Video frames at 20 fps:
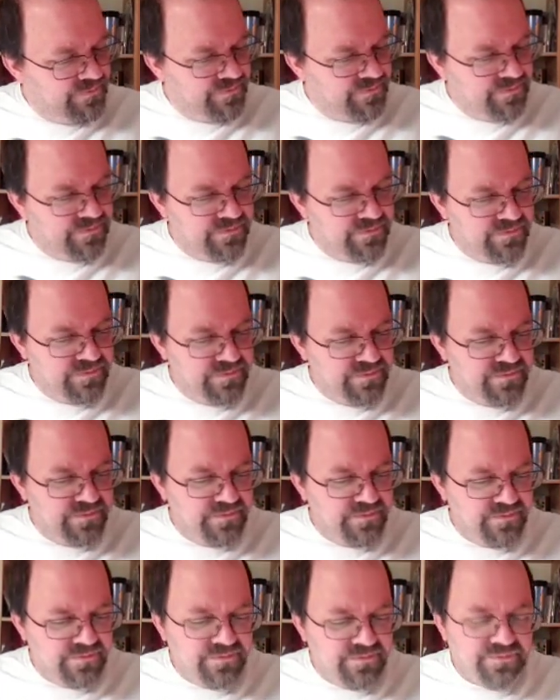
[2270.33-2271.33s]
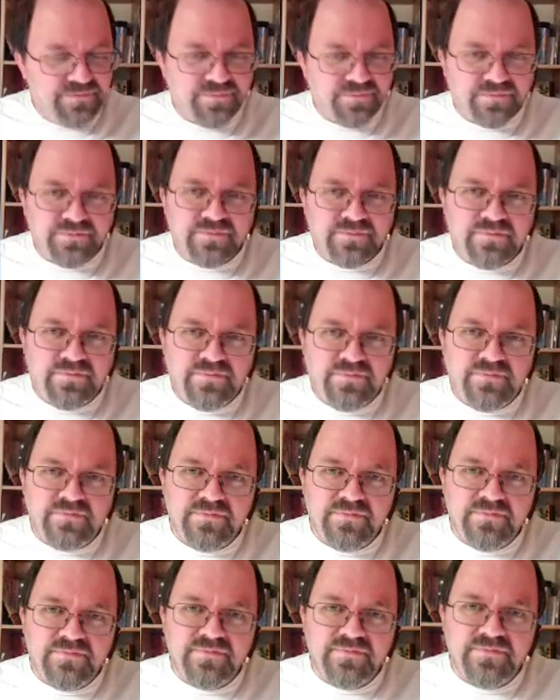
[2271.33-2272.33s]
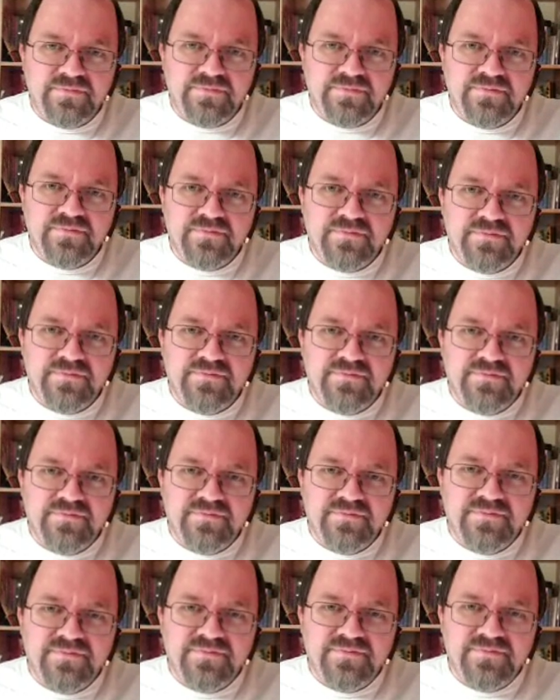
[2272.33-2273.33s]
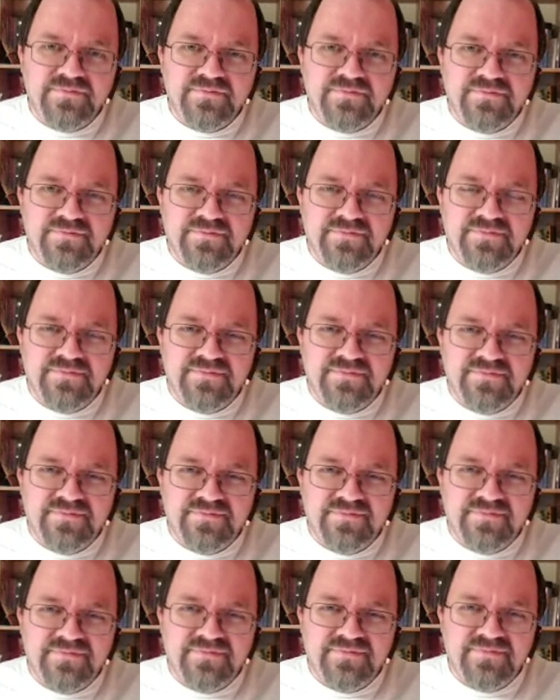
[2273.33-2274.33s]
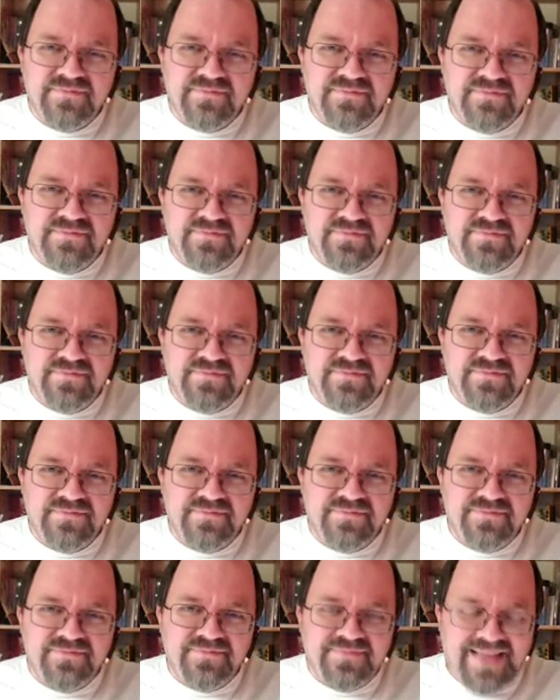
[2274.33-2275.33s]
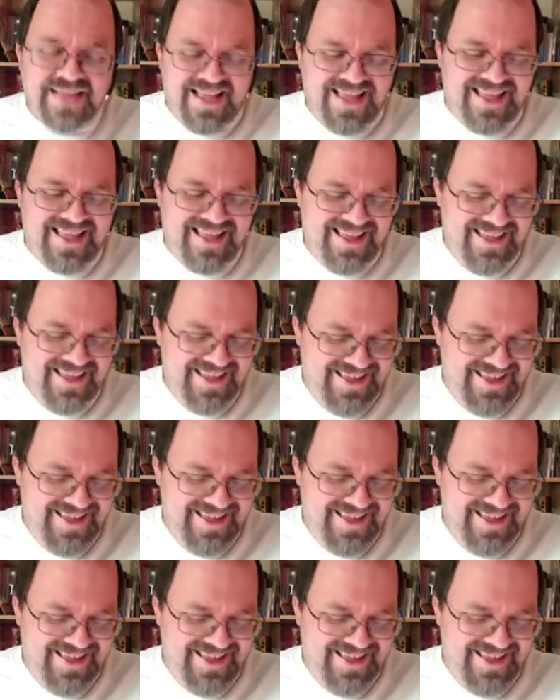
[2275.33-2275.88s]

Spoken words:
(not speaking)